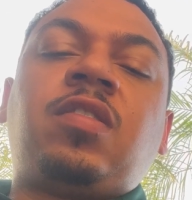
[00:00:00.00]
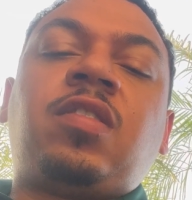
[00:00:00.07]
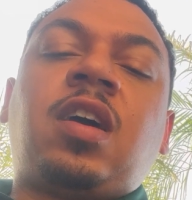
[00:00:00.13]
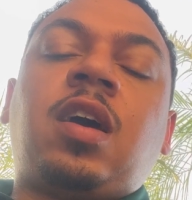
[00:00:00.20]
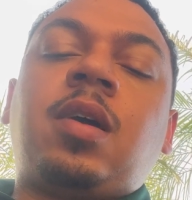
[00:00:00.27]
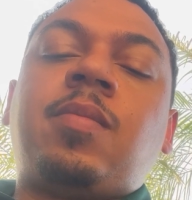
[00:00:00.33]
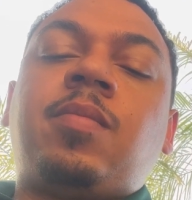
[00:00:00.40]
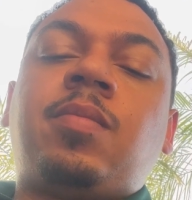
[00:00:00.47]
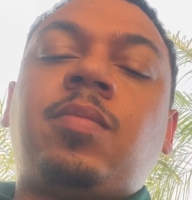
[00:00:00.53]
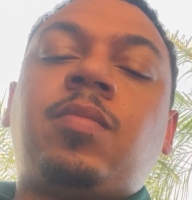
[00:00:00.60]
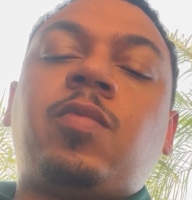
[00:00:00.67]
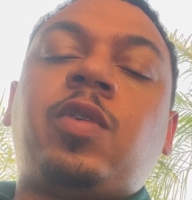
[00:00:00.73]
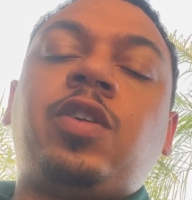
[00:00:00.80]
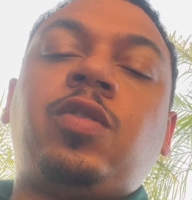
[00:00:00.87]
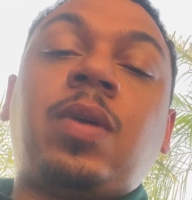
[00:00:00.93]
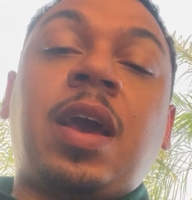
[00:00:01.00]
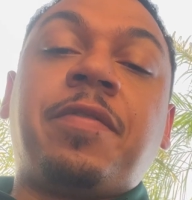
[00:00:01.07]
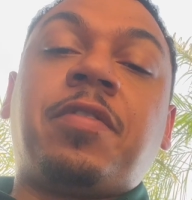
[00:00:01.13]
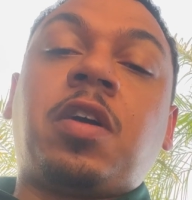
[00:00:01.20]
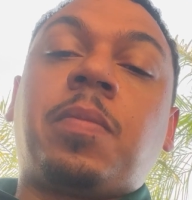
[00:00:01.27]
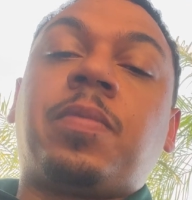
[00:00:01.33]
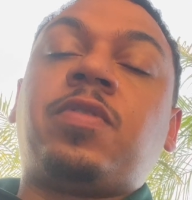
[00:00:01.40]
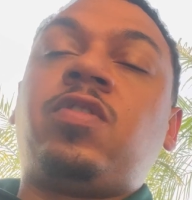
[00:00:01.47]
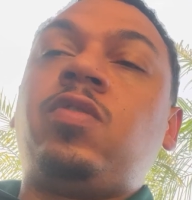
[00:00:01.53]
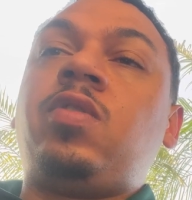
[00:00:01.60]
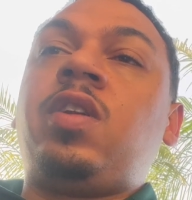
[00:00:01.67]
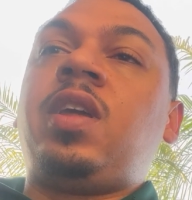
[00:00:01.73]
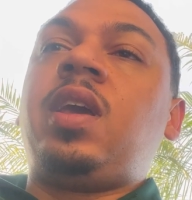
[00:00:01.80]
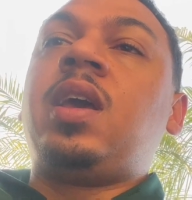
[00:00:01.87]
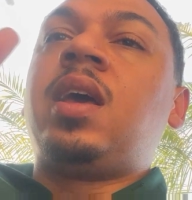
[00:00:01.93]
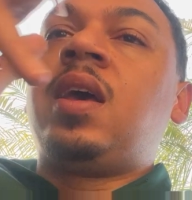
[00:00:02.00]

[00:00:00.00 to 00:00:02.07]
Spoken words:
time when you have an opportunity